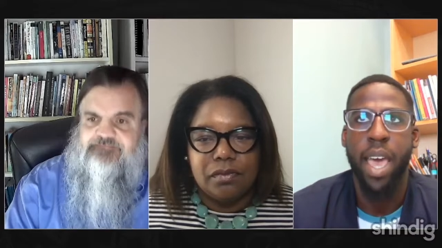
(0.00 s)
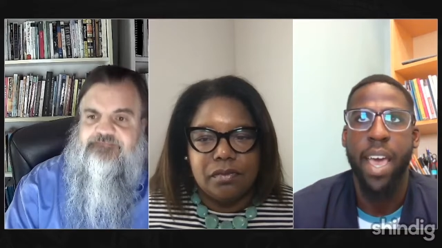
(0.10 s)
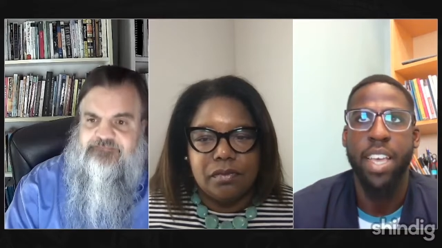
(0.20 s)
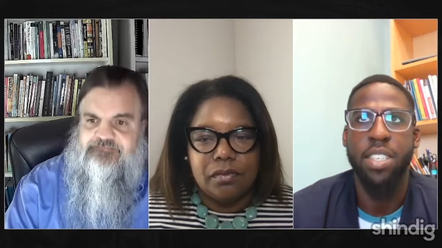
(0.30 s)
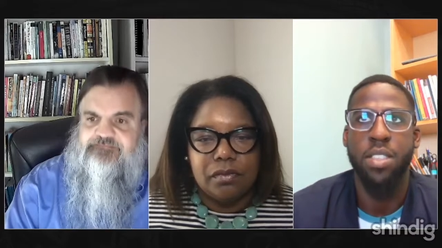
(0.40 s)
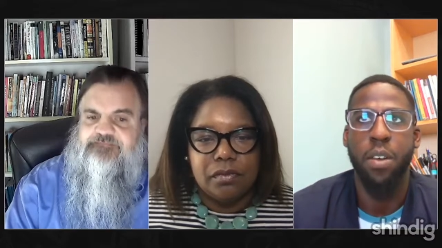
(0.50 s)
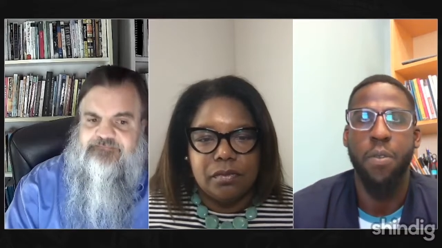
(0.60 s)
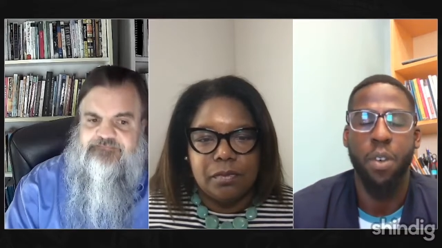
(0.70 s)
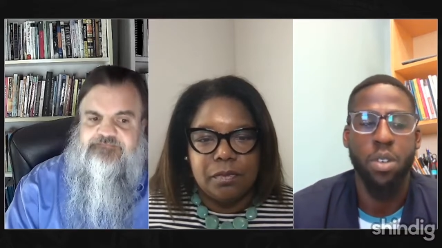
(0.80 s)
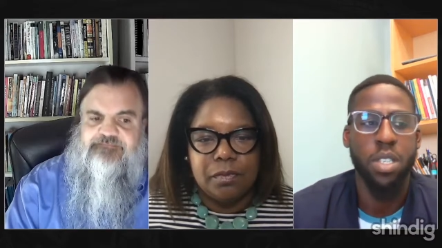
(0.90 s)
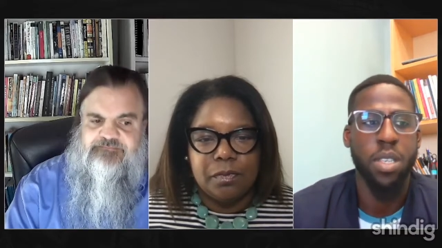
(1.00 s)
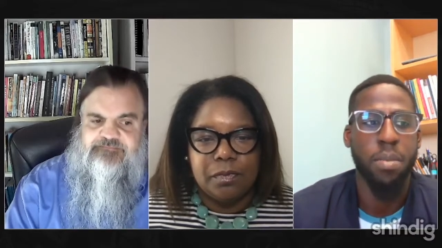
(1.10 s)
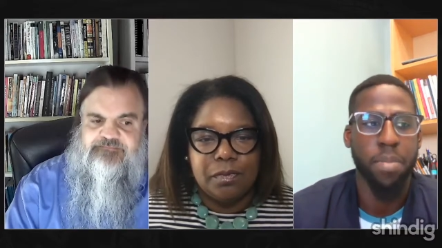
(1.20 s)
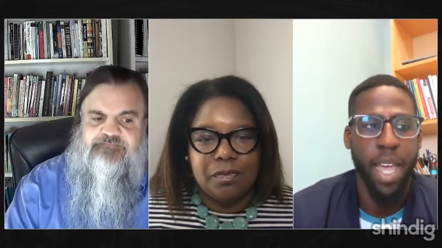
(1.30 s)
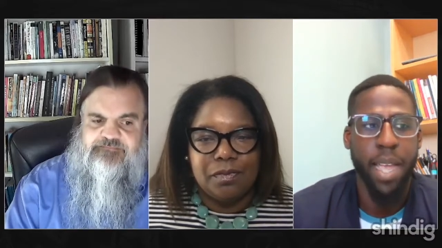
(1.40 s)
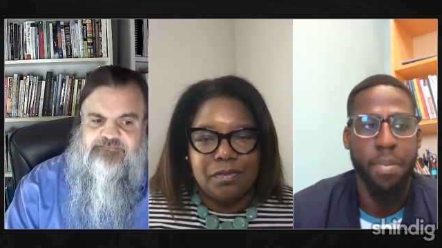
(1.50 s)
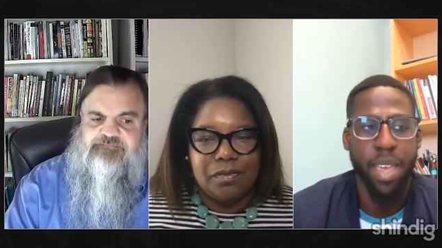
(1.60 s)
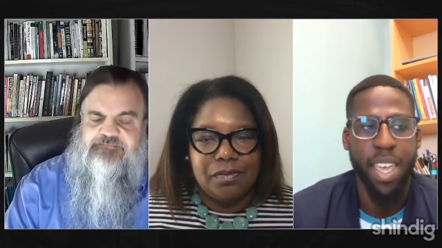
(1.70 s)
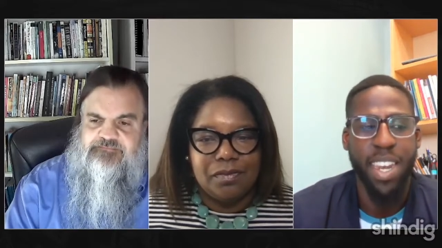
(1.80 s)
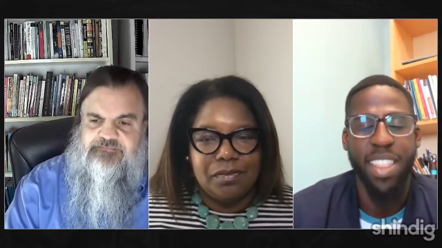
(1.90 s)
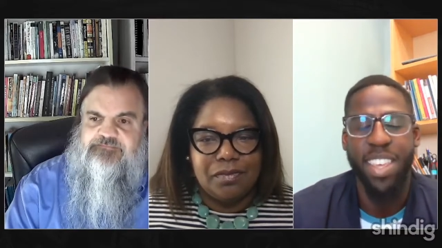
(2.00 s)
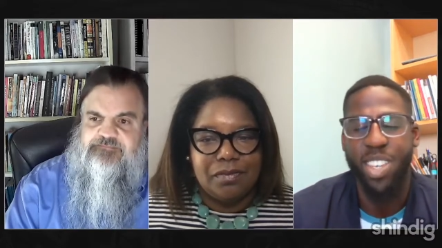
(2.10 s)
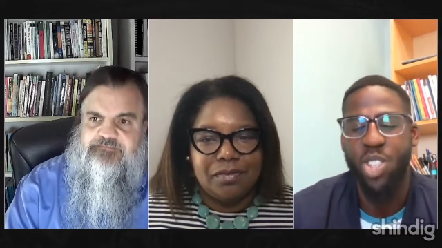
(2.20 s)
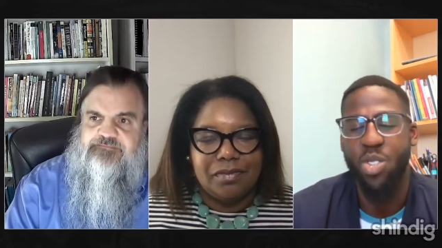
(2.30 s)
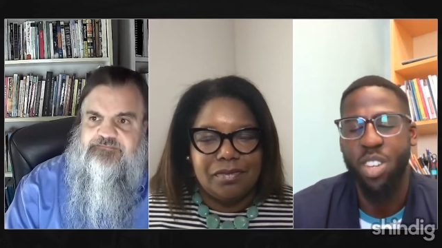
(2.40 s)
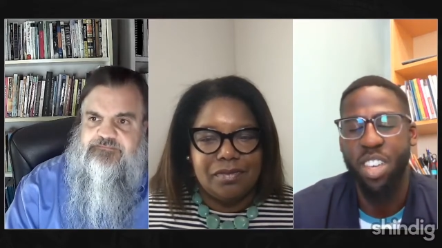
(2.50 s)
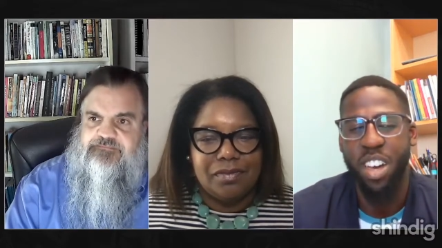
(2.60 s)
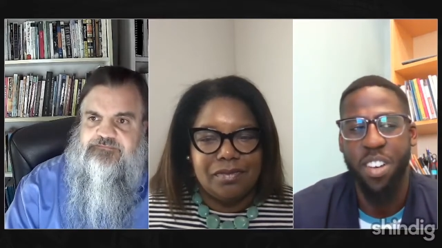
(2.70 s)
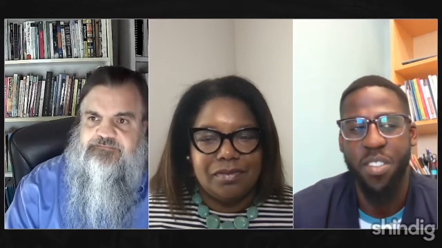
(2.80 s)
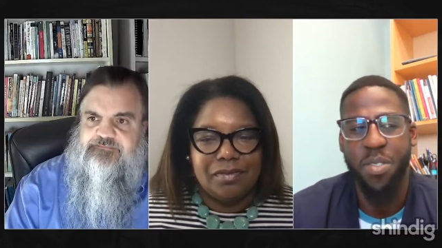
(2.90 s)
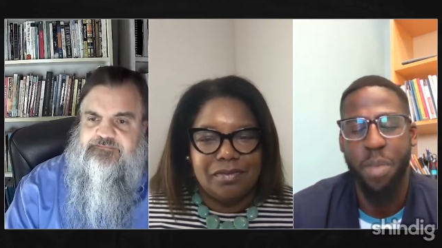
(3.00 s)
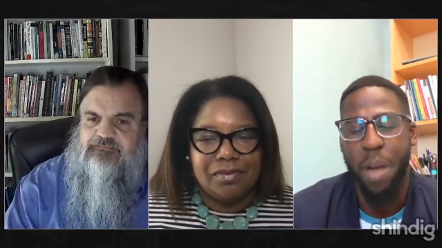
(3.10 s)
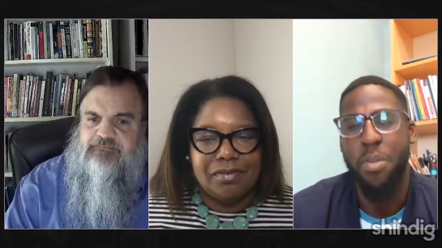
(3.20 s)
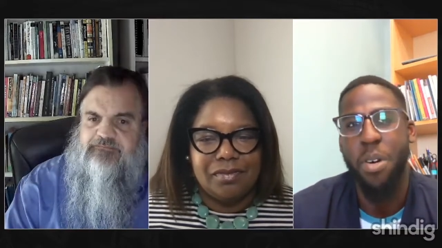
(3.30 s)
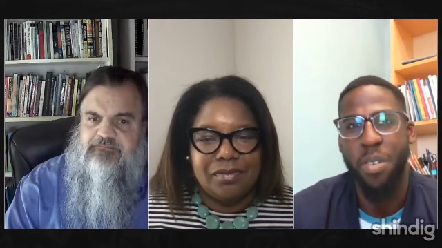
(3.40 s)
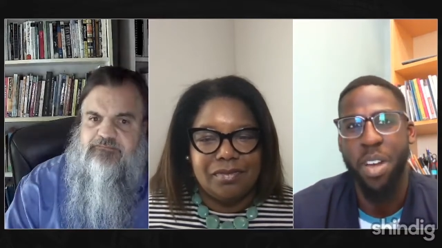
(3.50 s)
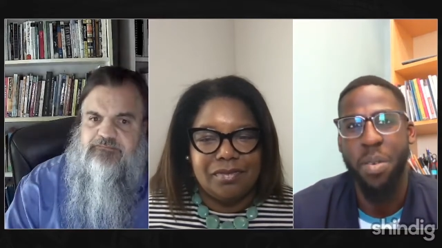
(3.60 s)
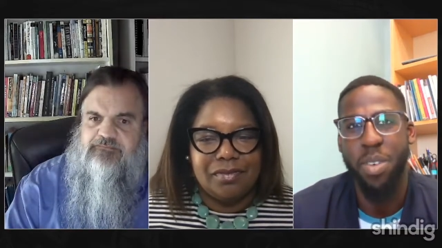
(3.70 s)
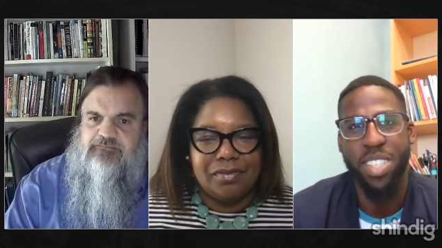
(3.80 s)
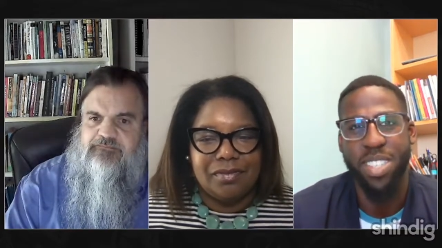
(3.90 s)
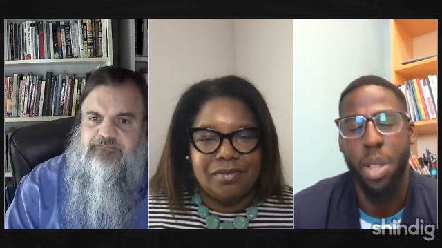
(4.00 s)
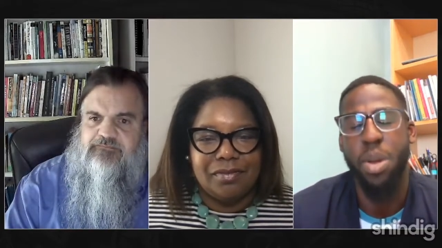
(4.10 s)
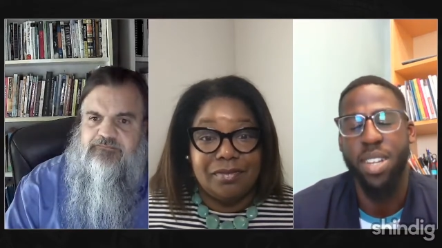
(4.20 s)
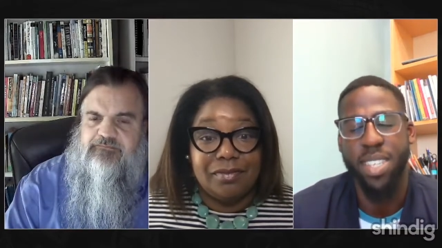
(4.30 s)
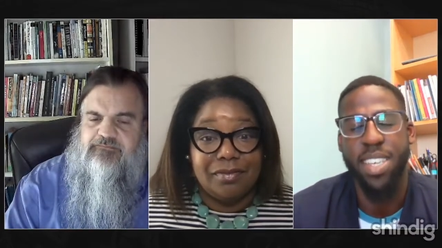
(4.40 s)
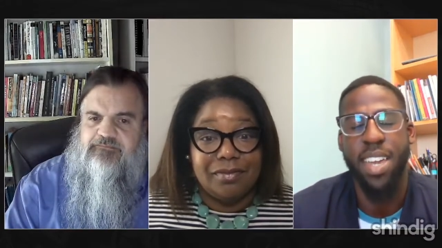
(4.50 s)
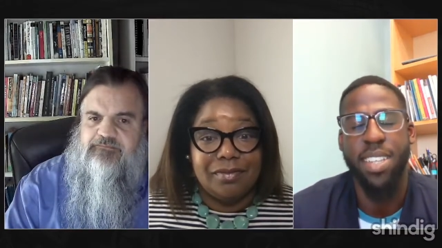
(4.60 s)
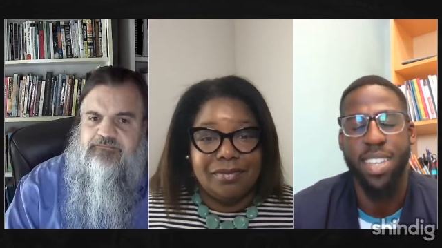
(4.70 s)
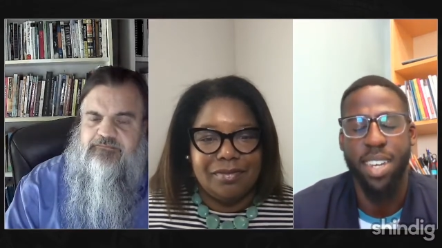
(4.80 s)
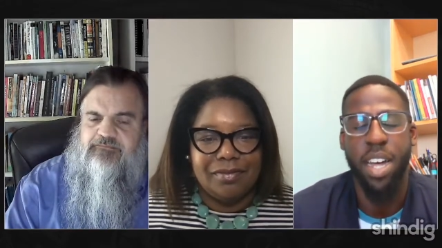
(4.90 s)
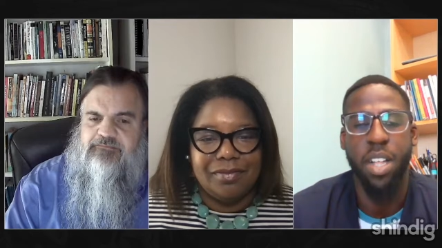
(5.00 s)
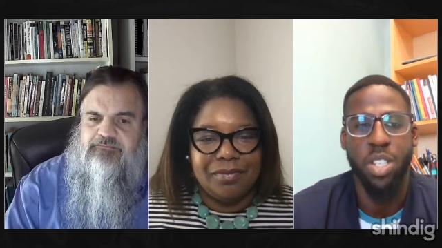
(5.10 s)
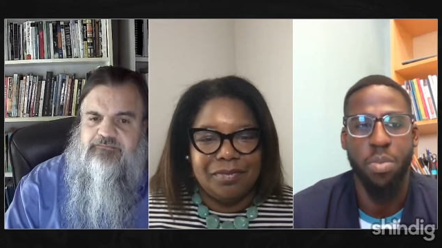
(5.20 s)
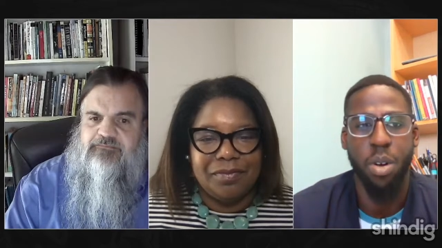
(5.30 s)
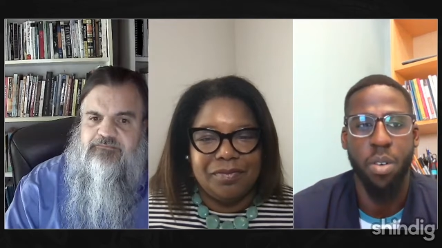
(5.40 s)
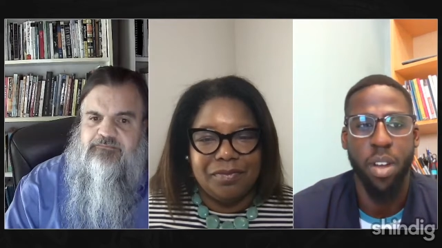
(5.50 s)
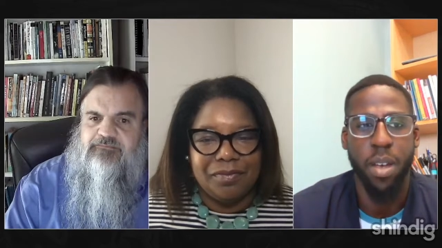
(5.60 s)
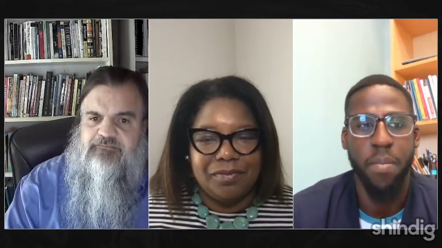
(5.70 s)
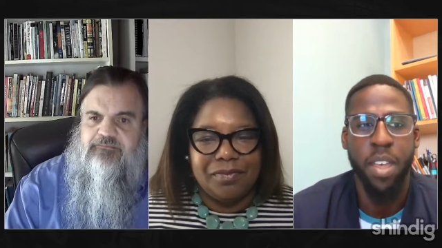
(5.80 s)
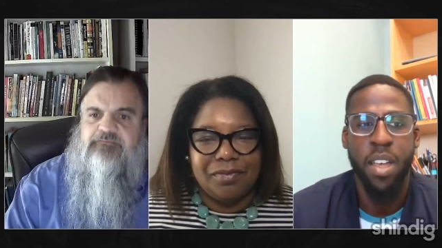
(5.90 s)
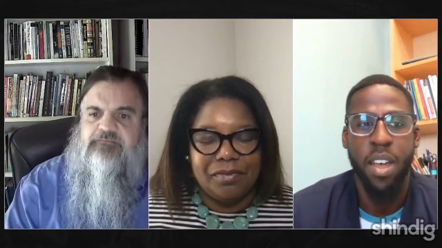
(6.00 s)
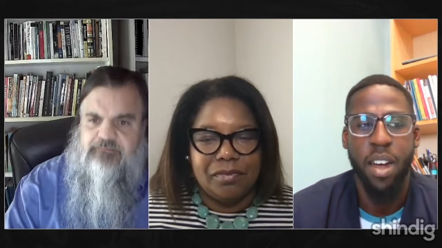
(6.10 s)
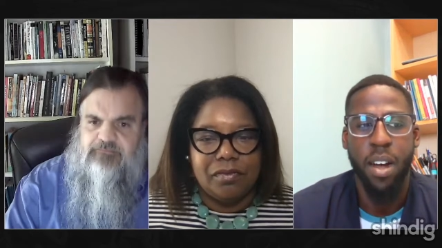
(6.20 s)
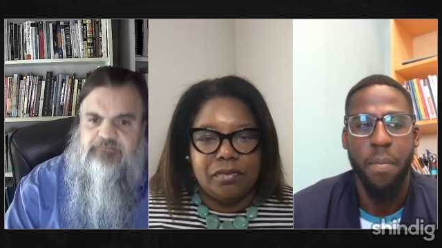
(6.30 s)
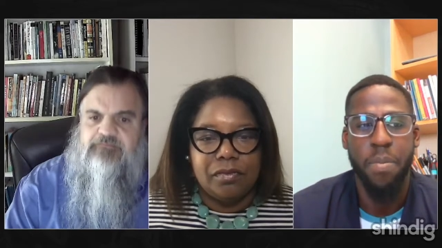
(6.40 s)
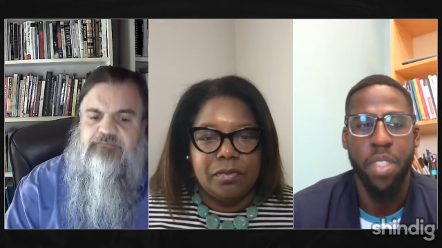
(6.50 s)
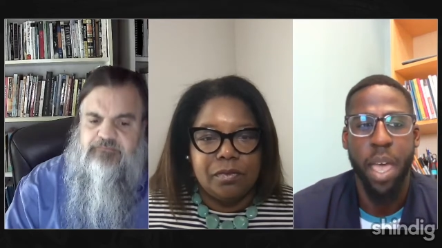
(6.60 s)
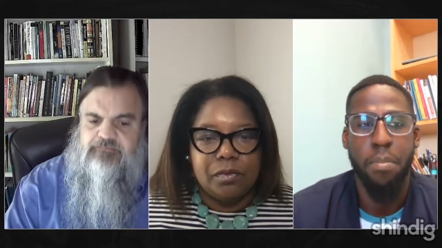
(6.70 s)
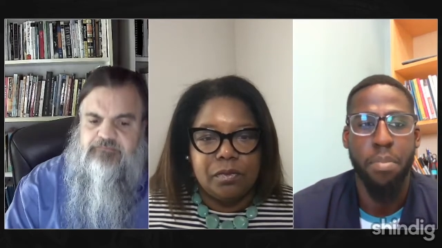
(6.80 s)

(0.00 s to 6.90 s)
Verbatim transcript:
Speaker 1: as the first Black man in the history of my program, which is the Learning Design and Technology program that